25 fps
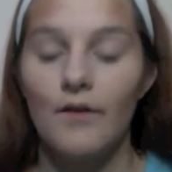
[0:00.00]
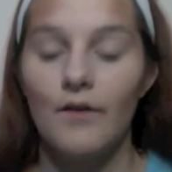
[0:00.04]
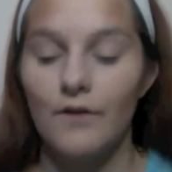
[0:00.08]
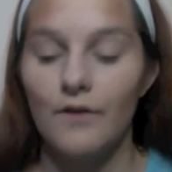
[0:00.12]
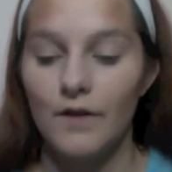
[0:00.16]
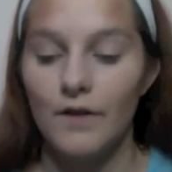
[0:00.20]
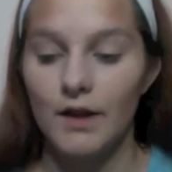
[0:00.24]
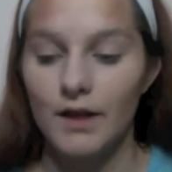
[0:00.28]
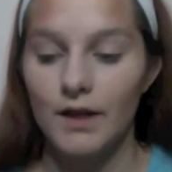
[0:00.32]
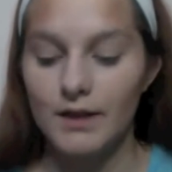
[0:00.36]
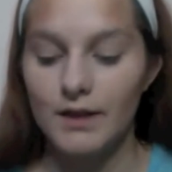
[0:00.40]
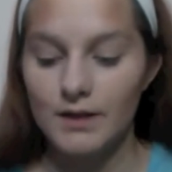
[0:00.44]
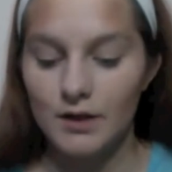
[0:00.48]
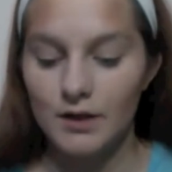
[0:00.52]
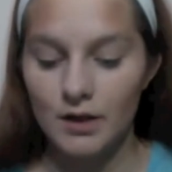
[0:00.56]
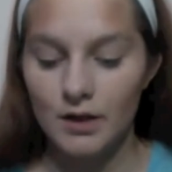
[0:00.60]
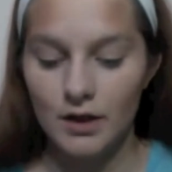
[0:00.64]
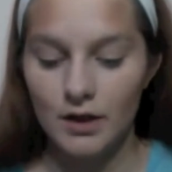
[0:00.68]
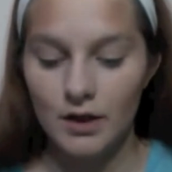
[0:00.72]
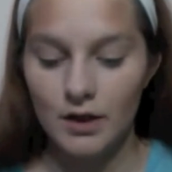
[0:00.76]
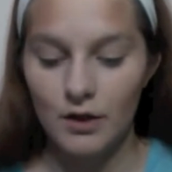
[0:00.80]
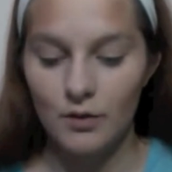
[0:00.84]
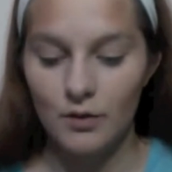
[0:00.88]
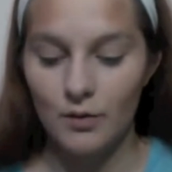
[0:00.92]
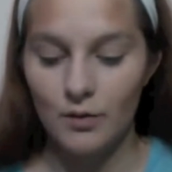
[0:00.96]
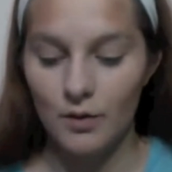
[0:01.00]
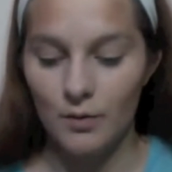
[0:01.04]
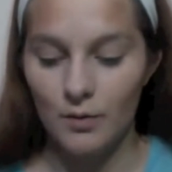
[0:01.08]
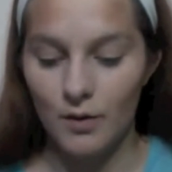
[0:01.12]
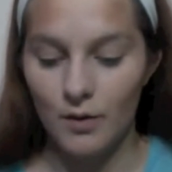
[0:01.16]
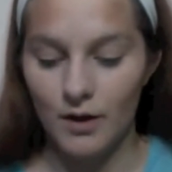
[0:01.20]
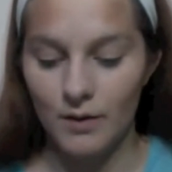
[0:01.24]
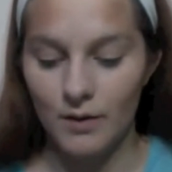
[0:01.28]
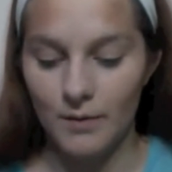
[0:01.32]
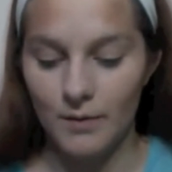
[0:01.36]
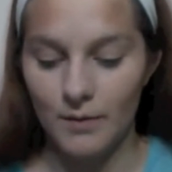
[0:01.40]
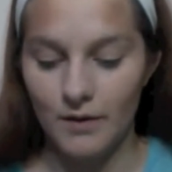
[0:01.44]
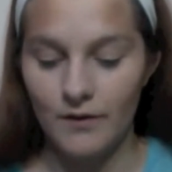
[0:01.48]
For this look, you will
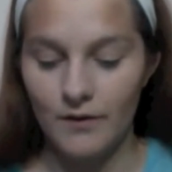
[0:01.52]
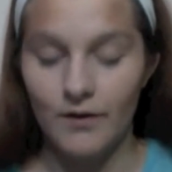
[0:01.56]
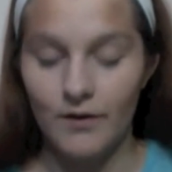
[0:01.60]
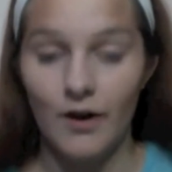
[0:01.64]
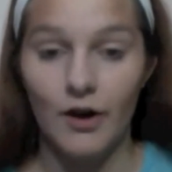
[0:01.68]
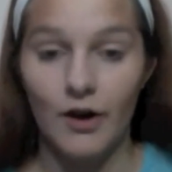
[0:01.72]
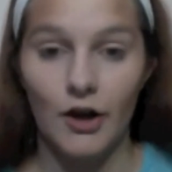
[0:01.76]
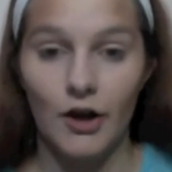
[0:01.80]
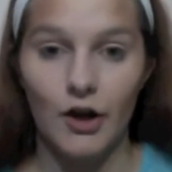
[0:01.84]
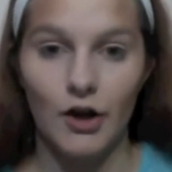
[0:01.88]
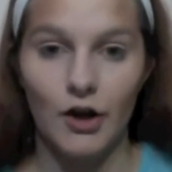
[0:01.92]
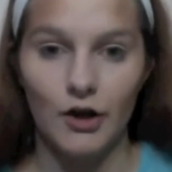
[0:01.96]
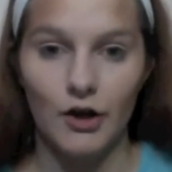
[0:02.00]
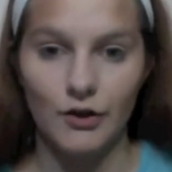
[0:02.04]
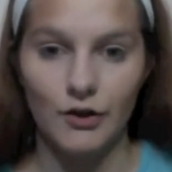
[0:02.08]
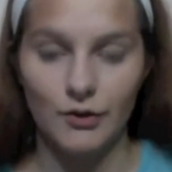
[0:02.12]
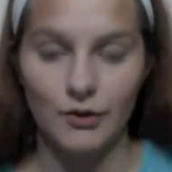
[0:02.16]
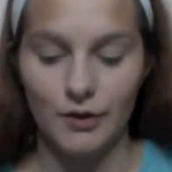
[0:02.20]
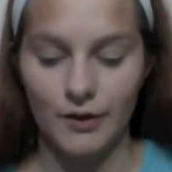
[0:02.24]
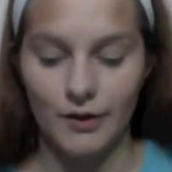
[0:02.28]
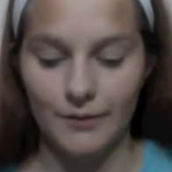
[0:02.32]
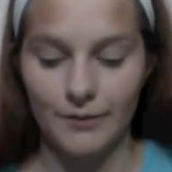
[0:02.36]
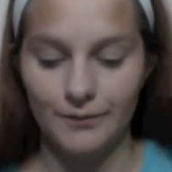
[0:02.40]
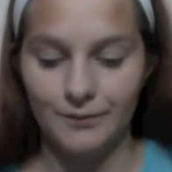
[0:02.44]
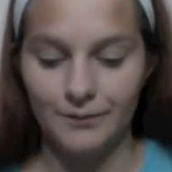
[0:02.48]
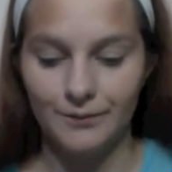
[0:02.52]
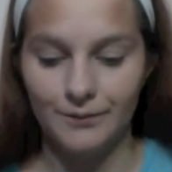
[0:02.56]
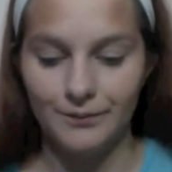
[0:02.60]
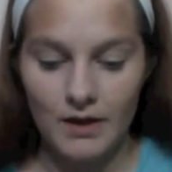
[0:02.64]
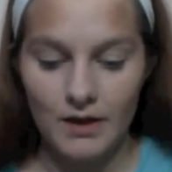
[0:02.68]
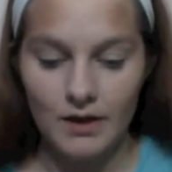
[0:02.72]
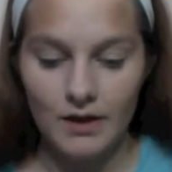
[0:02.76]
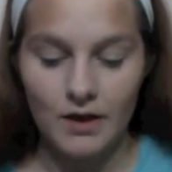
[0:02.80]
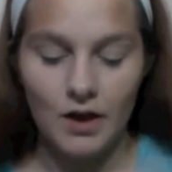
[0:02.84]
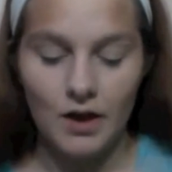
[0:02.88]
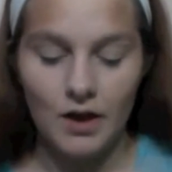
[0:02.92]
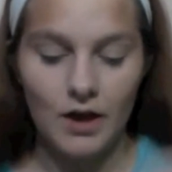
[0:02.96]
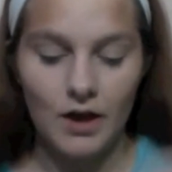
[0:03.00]
want to be very contoured.
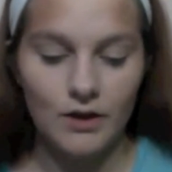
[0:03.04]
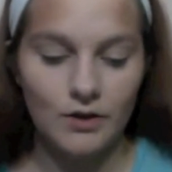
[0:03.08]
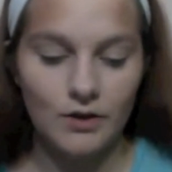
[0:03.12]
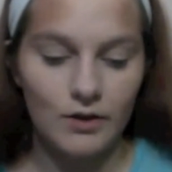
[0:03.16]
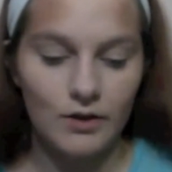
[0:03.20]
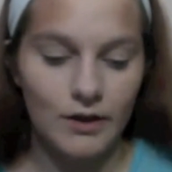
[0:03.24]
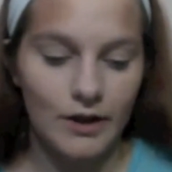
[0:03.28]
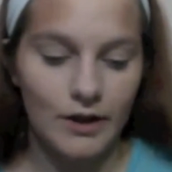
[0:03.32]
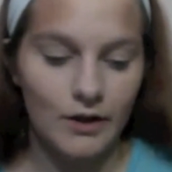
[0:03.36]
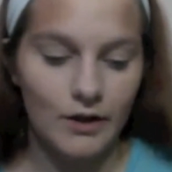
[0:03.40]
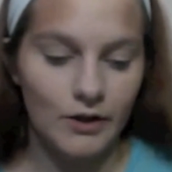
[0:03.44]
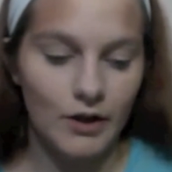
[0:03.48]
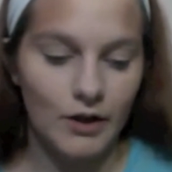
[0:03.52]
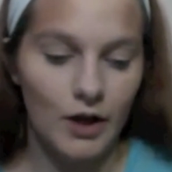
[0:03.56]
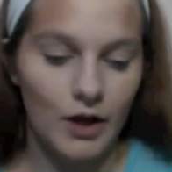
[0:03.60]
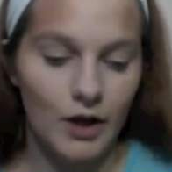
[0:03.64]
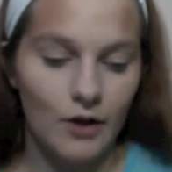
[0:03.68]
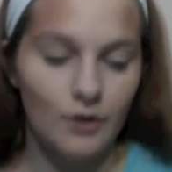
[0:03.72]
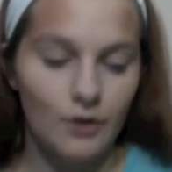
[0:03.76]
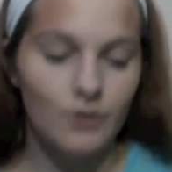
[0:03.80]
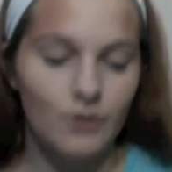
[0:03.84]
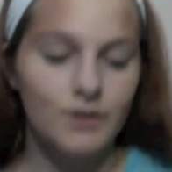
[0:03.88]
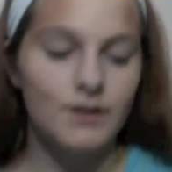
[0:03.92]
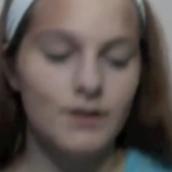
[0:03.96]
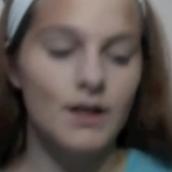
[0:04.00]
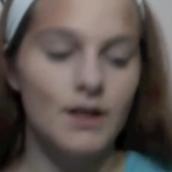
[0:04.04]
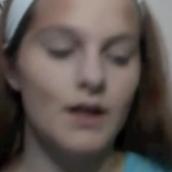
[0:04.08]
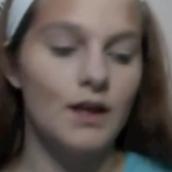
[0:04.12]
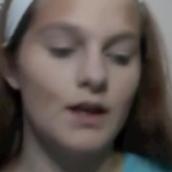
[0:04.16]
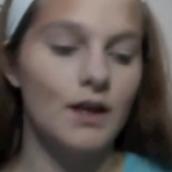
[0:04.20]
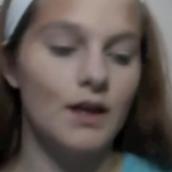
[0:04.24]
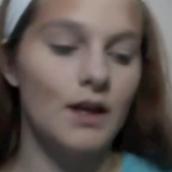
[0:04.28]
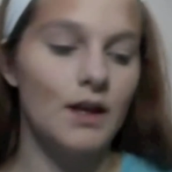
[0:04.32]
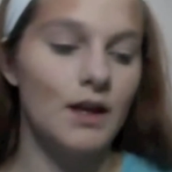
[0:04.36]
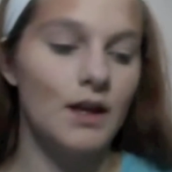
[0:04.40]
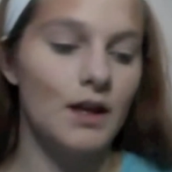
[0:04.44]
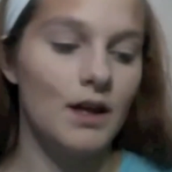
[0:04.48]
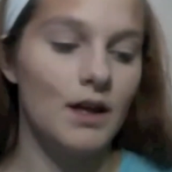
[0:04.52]
Contour your nose,
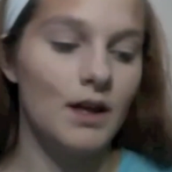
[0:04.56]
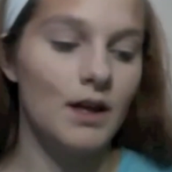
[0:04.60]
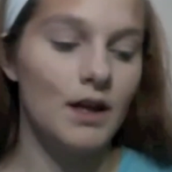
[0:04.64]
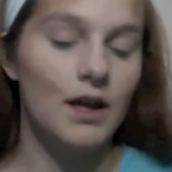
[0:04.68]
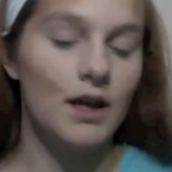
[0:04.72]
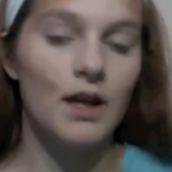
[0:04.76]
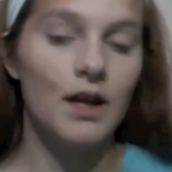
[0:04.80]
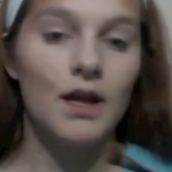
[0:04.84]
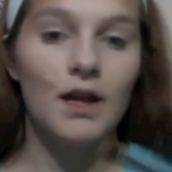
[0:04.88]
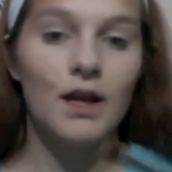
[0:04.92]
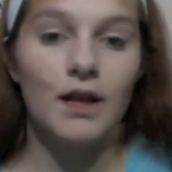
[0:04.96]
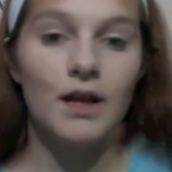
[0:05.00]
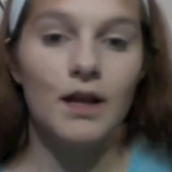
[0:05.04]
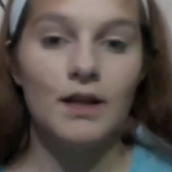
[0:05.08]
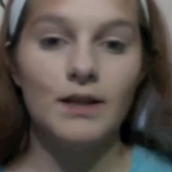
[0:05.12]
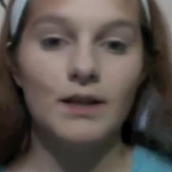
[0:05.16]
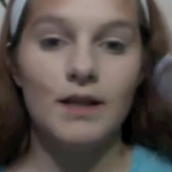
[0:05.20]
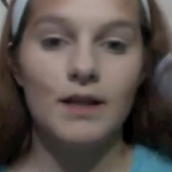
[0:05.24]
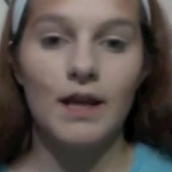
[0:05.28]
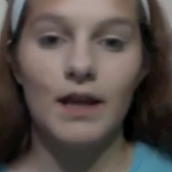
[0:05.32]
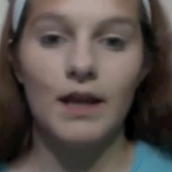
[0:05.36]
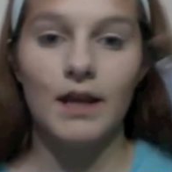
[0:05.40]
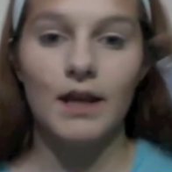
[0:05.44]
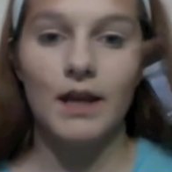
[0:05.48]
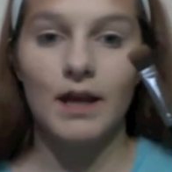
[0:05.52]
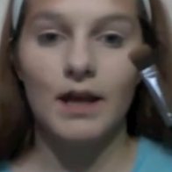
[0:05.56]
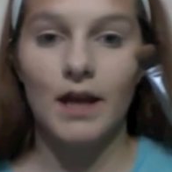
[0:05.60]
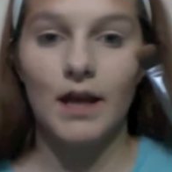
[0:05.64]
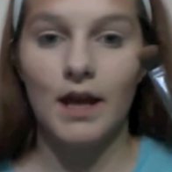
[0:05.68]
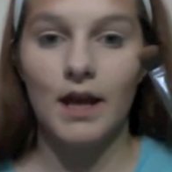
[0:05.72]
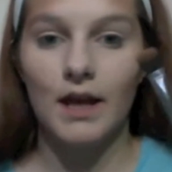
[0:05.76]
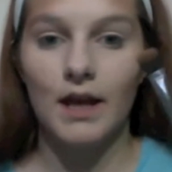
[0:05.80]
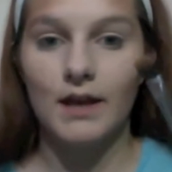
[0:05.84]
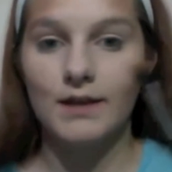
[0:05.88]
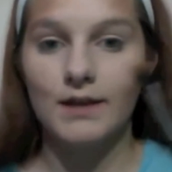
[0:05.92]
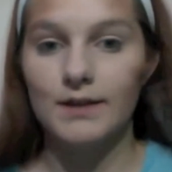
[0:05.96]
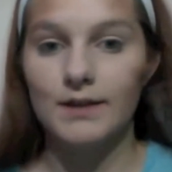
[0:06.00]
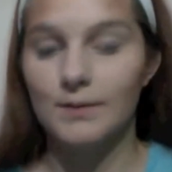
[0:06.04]
taking
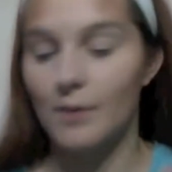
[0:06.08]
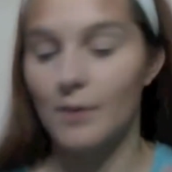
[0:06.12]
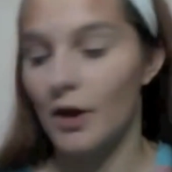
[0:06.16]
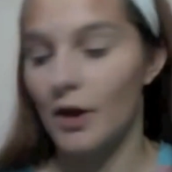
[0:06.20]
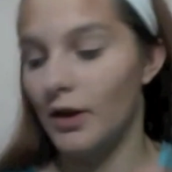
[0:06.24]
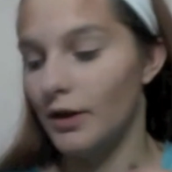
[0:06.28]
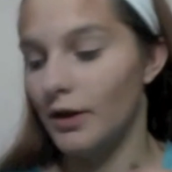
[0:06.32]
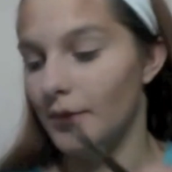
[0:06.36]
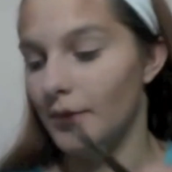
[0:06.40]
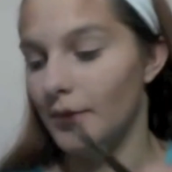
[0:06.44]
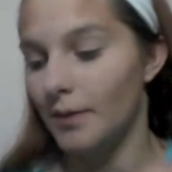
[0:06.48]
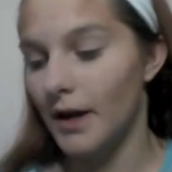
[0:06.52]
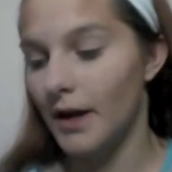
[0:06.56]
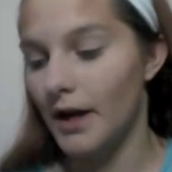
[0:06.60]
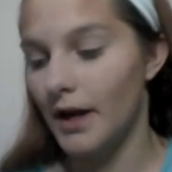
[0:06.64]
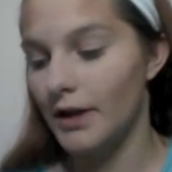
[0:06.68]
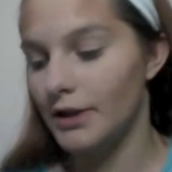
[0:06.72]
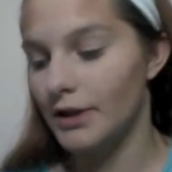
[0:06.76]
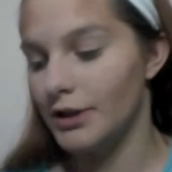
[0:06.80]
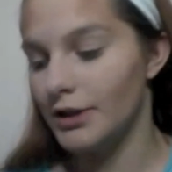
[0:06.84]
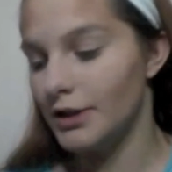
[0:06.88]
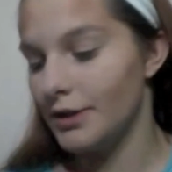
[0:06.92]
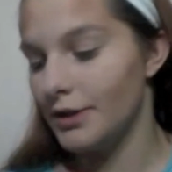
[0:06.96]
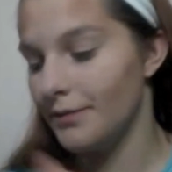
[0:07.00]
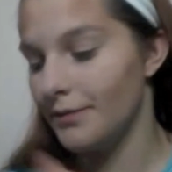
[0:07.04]
a smaller brush,